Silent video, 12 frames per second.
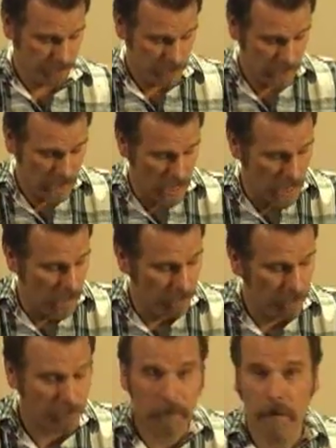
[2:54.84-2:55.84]
Yeah,
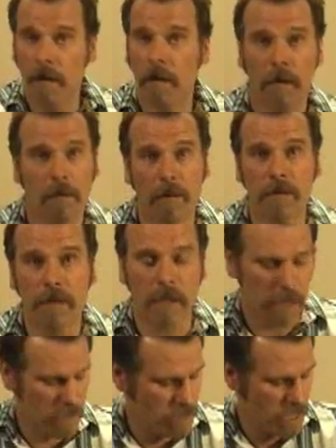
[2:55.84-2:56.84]

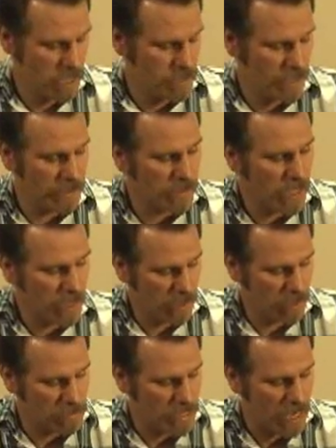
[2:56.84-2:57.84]
I decided to
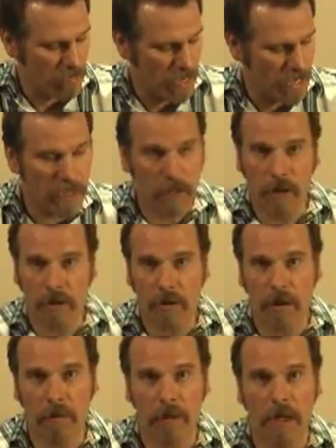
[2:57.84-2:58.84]
go with that right there to show
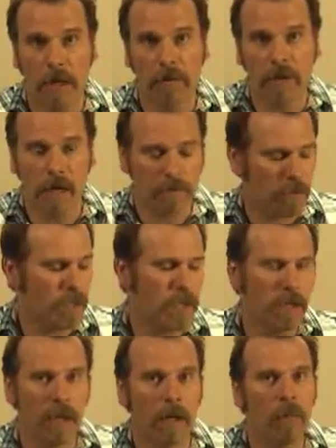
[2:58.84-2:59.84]
you what double stops were. This
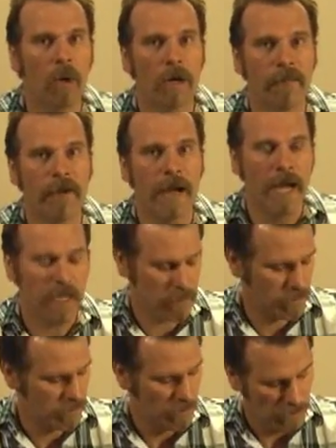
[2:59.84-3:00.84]
is a little more advanced.